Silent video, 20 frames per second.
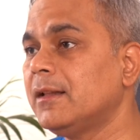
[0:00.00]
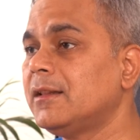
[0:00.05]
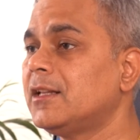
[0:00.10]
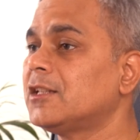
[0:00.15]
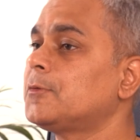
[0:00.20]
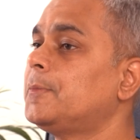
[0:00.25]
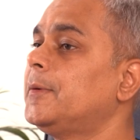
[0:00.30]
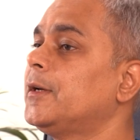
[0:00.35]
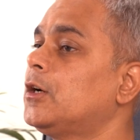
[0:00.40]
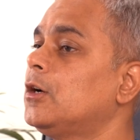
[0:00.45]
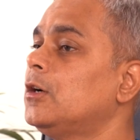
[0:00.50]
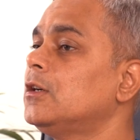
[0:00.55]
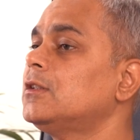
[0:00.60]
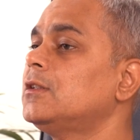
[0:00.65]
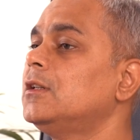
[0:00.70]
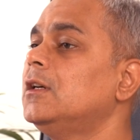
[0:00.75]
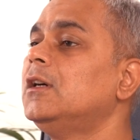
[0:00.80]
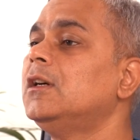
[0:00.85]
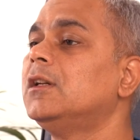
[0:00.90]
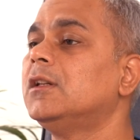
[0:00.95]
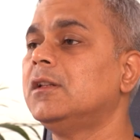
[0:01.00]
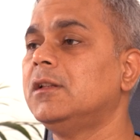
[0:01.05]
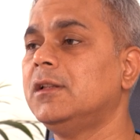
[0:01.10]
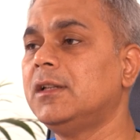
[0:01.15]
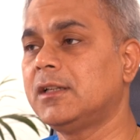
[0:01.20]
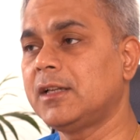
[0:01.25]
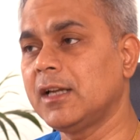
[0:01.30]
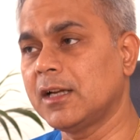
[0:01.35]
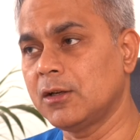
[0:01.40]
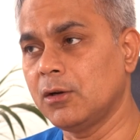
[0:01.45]
That's because
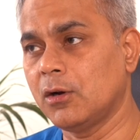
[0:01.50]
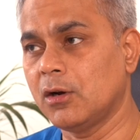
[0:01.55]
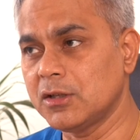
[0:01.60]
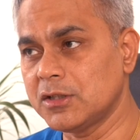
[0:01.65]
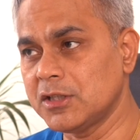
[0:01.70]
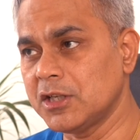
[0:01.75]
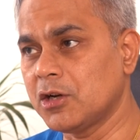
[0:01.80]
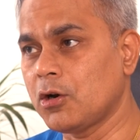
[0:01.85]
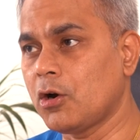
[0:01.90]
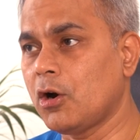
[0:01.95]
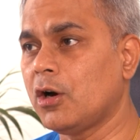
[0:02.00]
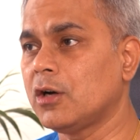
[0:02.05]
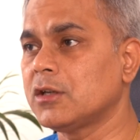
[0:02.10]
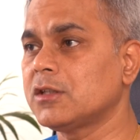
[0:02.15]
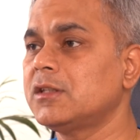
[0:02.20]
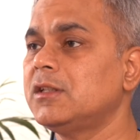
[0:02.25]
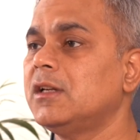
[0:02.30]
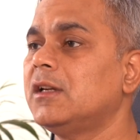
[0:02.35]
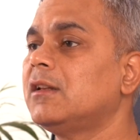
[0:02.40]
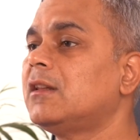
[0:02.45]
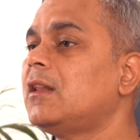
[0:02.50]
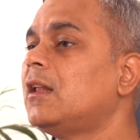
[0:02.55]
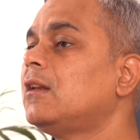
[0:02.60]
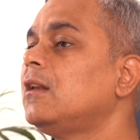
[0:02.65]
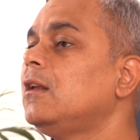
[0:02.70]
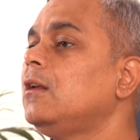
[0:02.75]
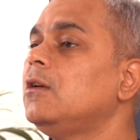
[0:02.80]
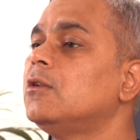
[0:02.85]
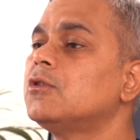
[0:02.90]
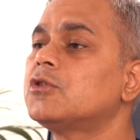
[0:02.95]
the technology cost, the
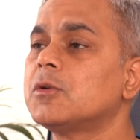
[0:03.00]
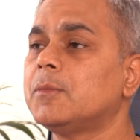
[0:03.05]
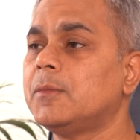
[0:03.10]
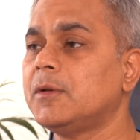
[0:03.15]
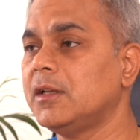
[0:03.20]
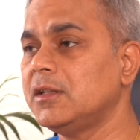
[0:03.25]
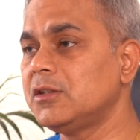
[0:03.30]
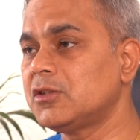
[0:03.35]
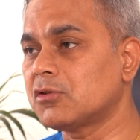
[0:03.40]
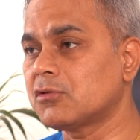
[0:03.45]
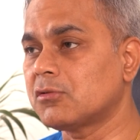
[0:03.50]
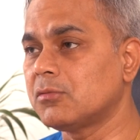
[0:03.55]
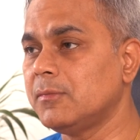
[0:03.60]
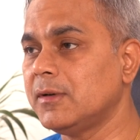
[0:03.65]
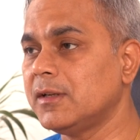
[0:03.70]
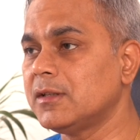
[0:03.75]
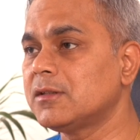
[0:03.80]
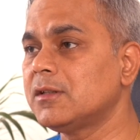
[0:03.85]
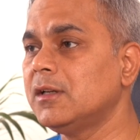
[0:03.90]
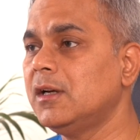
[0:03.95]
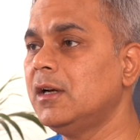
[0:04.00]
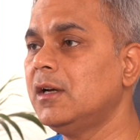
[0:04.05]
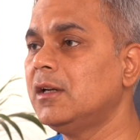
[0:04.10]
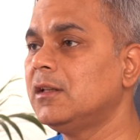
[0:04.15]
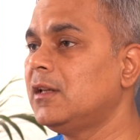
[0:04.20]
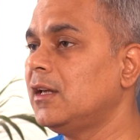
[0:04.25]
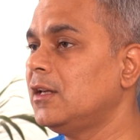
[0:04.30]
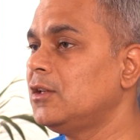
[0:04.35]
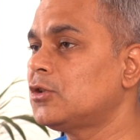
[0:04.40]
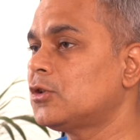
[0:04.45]
reusable instruments,
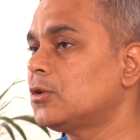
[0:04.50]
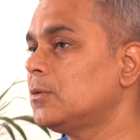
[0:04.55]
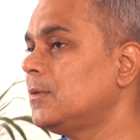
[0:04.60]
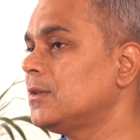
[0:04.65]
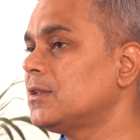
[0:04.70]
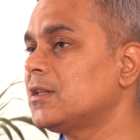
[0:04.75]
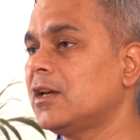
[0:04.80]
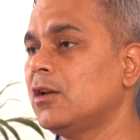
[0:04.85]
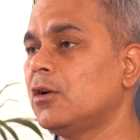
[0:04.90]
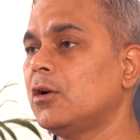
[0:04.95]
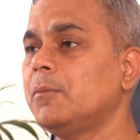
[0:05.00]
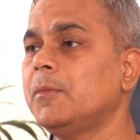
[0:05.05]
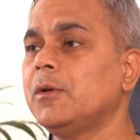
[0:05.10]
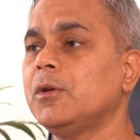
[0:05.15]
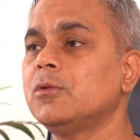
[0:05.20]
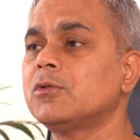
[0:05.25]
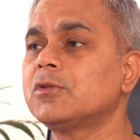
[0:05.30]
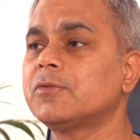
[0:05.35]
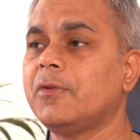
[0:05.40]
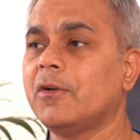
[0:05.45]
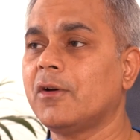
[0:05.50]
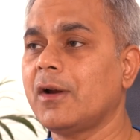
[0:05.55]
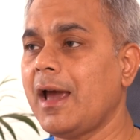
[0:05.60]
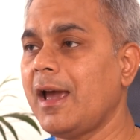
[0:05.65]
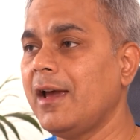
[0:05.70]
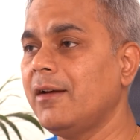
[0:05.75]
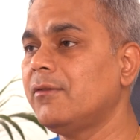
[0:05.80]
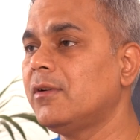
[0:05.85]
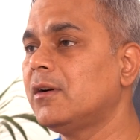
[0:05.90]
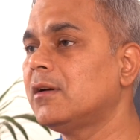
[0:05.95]
the instruments cannot be used
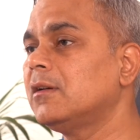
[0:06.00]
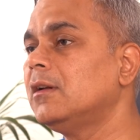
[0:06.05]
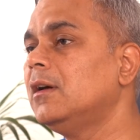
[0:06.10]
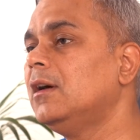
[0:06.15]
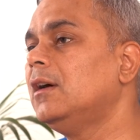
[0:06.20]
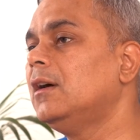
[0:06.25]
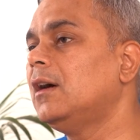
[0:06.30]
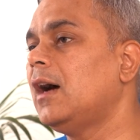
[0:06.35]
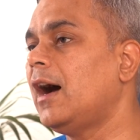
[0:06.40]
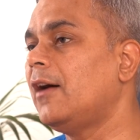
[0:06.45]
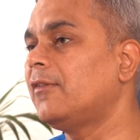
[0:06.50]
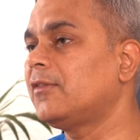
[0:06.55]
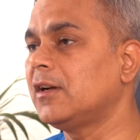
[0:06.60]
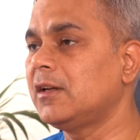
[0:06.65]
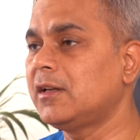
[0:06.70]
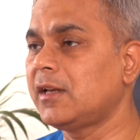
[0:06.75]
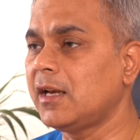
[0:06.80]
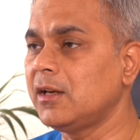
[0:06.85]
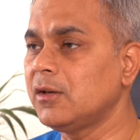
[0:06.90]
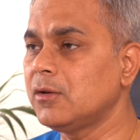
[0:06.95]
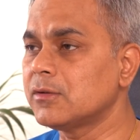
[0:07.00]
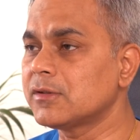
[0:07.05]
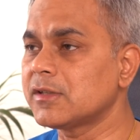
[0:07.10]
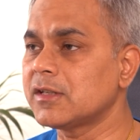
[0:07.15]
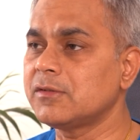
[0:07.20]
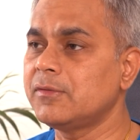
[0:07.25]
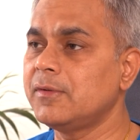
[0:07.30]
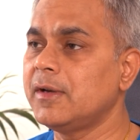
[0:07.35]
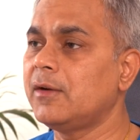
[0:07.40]
forever. After 10 uses,